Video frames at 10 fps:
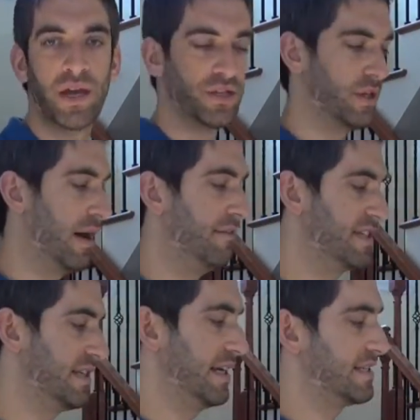So
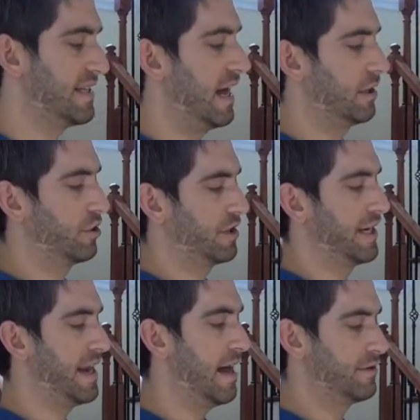obviously it's not learned
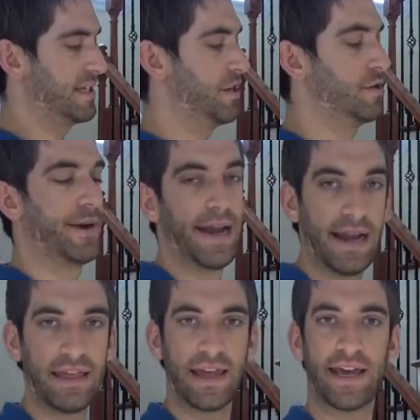in now, it's not doing
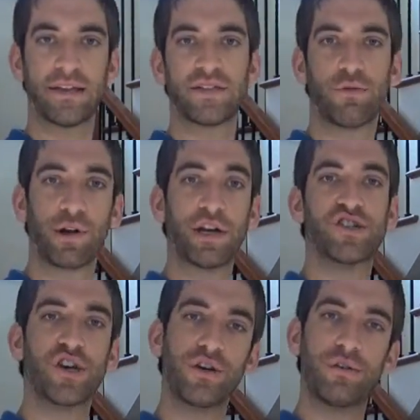anything, so we're gonna
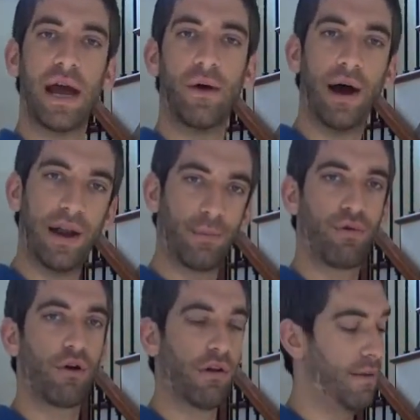show you now how to
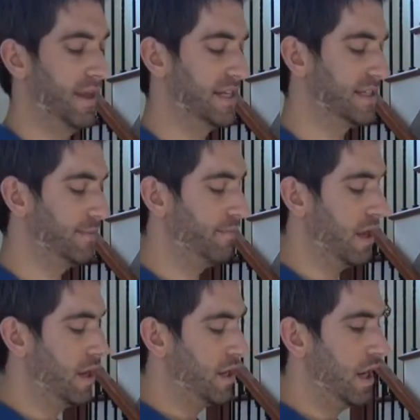program this
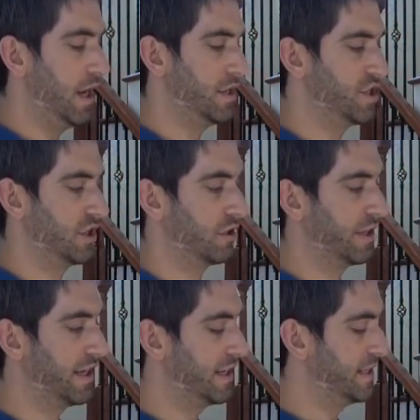uh, to
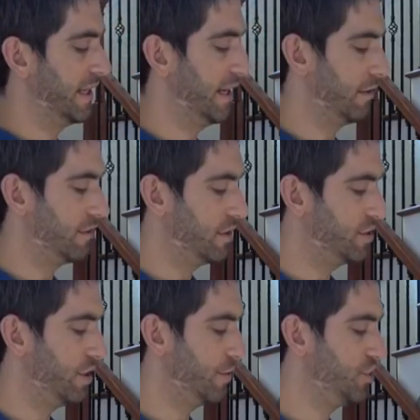learn it into here.
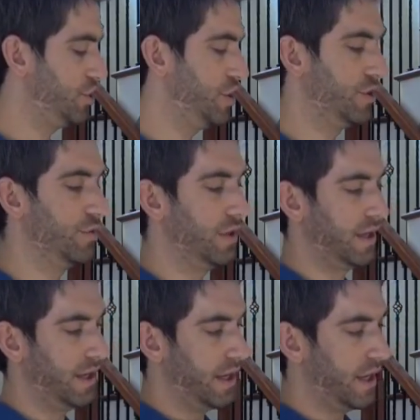So what you do
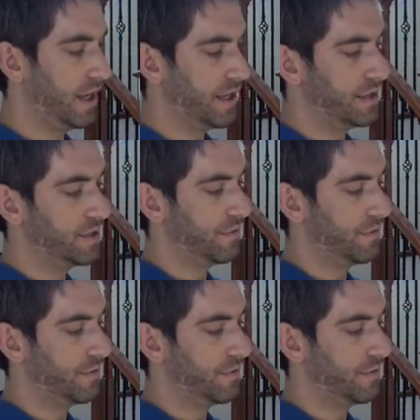is